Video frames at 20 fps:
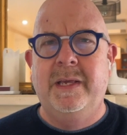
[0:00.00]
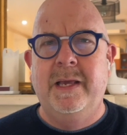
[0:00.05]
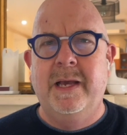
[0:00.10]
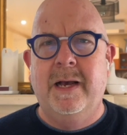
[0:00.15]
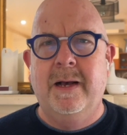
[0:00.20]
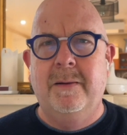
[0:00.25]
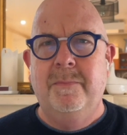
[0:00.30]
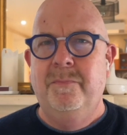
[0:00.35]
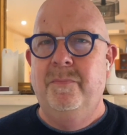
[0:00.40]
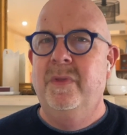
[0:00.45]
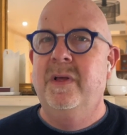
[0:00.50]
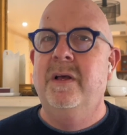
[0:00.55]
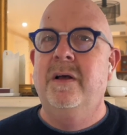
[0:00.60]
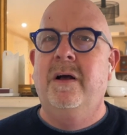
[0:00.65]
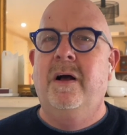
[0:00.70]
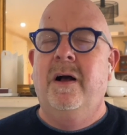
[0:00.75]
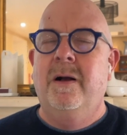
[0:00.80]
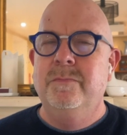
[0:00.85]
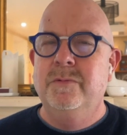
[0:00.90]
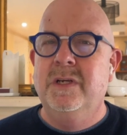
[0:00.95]
Yum.
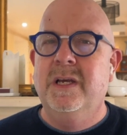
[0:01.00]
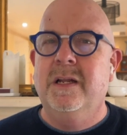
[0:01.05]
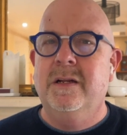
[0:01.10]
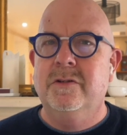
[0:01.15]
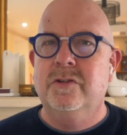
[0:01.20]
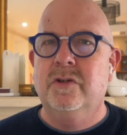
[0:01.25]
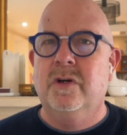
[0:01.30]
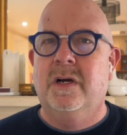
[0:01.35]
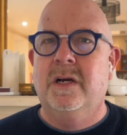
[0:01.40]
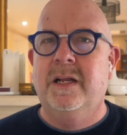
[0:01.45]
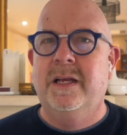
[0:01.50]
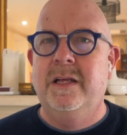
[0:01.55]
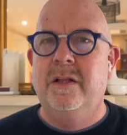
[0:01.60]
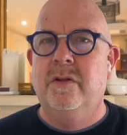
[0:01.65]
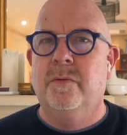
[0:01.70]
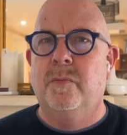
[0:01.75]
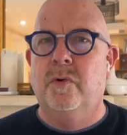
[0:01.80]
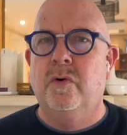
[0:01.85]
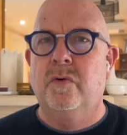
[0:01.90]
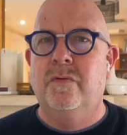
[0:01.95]
i gonna try and
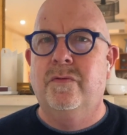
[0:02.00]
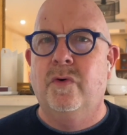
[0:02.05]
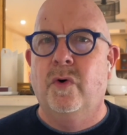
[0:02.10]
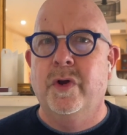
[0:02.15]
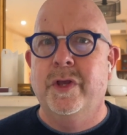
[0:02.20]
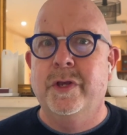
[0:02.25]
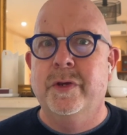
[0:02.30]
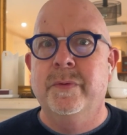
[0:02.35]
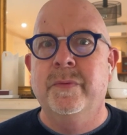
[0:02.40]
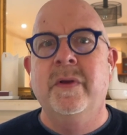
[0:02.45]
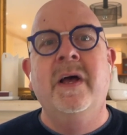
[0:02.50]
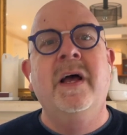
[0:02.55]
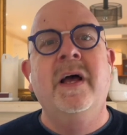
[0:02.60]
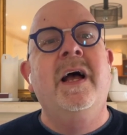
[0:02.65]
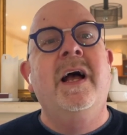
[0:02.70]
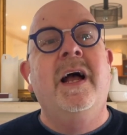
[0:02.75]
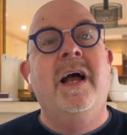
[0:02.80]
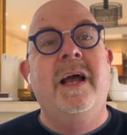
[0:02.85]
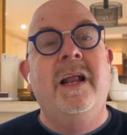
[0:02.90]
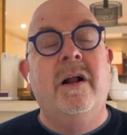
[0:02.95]
eat them all for you.
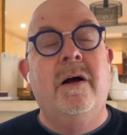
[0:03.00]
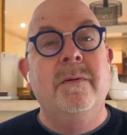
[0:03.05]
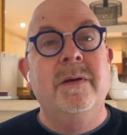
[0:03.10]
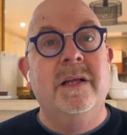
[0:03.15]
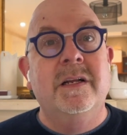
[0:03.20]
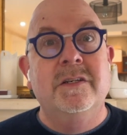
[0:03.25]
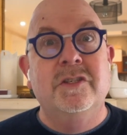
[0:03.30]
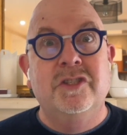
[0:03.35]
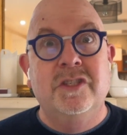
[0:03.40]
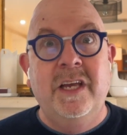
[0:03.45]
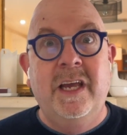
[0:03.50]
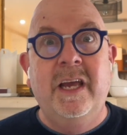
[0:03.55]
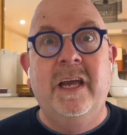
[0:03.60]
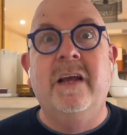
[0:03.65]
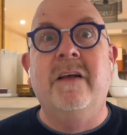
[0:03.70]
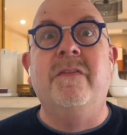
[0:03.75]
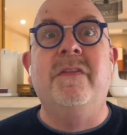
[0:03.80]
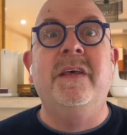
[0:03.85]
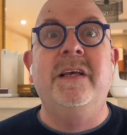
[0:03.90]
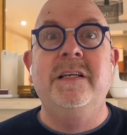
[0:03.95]
And I'm going to
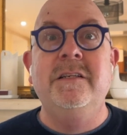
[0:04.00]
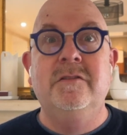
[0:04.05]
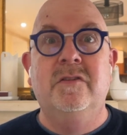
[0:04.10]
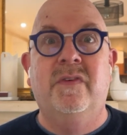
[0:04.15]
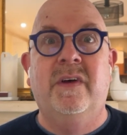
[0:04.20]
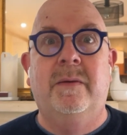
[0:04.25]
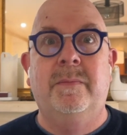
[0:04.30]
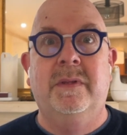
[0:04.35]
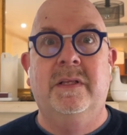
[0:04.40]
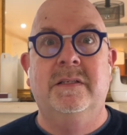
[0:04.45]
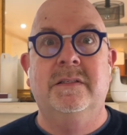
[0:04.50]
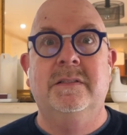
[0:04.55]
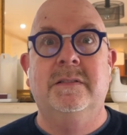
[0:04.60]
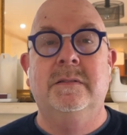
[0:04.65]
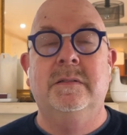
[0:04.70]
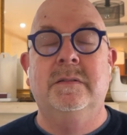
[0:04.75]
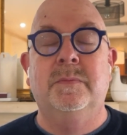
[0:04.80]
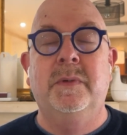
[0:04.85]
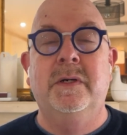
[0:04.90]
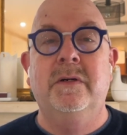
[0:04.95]
share these fabulous
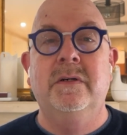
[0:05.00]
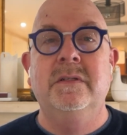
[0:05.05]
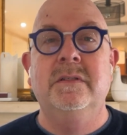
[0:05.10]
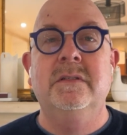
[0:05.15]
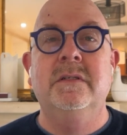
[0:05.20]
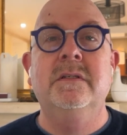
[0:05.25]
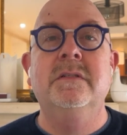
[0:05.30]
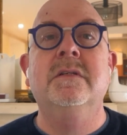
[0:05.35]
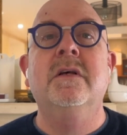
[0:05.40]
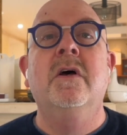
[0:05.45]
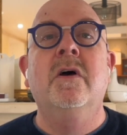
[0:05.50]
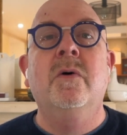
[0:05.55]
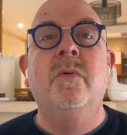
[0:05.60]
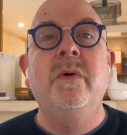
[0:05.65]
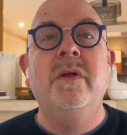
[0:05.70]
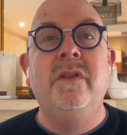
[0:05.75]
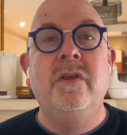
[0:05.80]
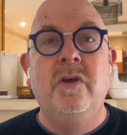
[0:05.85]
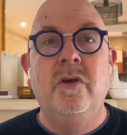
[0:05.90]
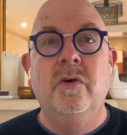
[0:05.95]
experiences
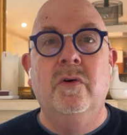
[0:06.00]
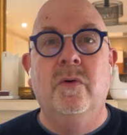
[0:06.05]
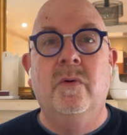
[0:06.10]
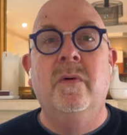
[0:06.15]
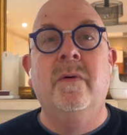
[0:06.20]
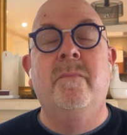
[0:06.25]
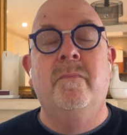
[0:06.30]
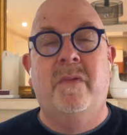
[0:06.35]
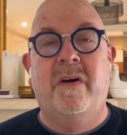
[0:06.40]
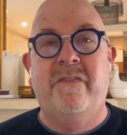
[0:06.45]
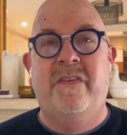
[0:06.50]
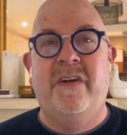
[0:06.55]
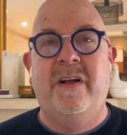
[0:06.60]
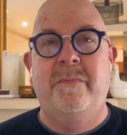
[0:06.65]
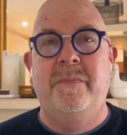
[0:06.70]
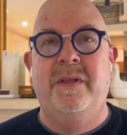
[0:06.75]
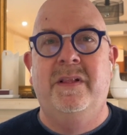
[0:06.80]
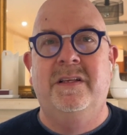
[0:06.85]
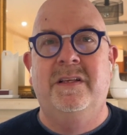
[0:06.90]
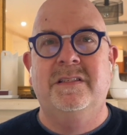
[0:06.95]
with you, my
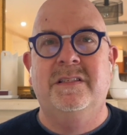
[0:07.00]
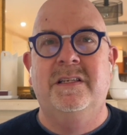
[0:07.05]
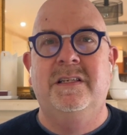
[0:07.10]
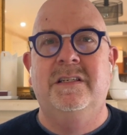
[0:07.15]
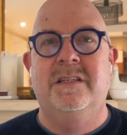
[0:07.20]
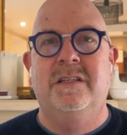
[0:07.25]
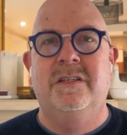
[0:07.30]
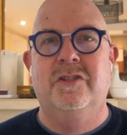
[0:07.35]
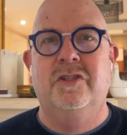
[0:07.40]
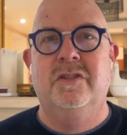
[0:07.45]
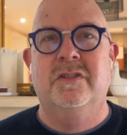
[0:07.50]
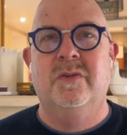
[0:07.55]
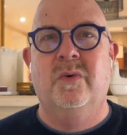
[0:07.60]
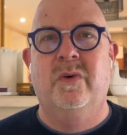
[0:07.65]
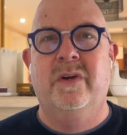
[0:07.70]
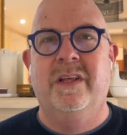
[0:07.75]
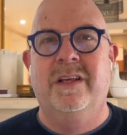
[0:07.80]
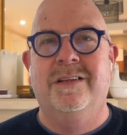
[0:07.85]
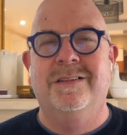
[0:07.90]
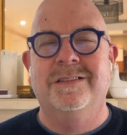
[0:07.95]
fabulously delicious
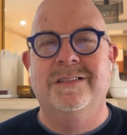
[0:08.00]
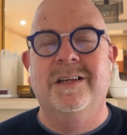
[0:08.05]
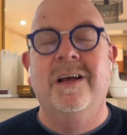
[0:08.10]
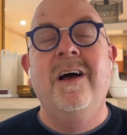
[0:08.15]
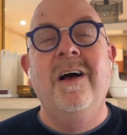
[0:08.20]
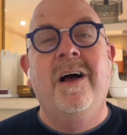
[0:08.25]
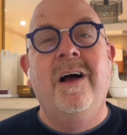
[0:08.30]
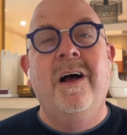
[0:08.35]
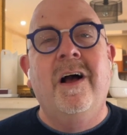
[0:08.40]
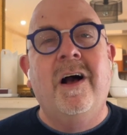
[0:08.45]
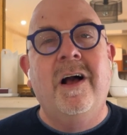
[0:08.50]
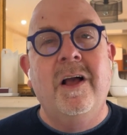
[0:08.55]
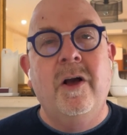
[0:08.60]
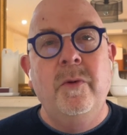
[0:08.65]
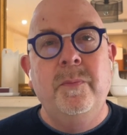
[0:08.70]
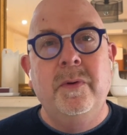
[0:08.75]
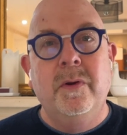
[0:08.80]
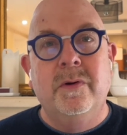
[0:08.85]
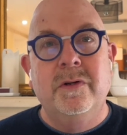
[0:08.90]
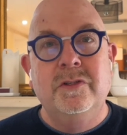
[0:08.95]
audience. I
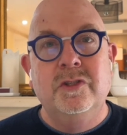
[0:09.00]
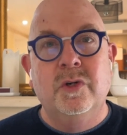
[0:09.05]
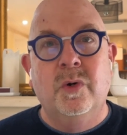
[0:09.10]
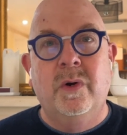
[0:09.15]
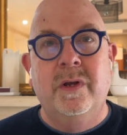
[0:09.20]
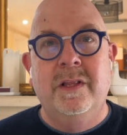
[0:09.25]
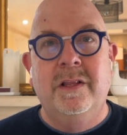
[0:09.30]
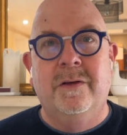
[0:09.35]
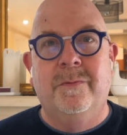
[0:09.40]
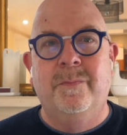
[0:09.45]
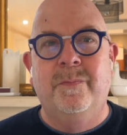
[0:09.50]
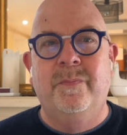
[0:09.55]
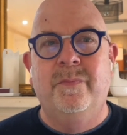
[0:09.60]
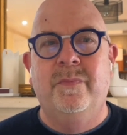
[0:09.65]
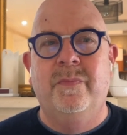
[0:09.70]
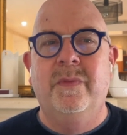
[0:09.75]
hope you're enjoying them.